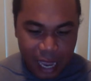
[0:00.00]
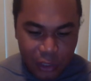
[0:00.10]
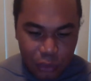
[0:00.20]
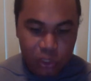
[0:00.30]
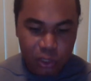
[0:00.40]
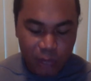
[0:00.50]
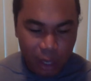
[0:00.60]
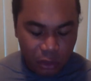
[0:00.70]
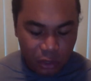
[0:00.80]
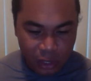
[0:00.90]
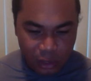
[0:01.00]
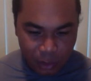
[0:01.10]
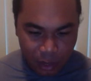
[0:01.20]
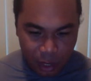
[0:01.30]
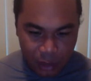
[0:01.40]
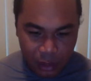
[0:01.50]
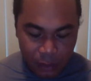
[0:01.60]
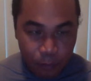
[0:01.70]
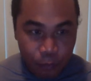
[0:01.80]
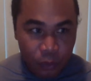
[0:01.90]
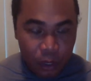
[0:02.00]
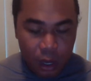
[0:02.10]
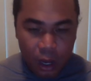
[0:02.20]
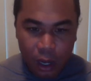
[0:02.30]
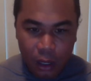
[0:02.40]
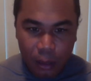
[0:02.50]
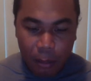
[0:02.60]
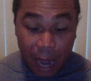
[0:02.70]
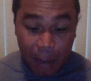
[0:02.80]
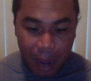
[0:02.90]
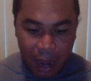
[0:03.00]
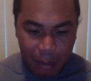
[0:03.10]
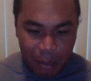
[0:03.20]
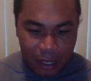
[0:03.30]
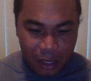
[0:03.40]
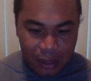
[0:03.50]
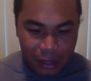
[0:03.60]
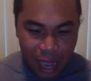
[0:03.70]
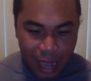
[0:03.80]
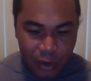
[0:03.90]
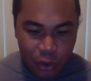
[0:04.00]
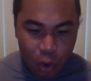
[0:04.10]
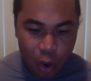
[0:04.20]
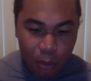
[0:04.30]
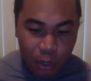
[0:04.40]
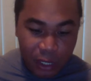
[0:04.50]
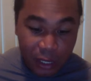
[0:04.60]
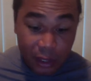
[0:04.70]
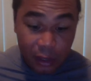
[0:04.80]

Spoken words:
I choose to spend $100 and something on a backpack because I know I'm going to need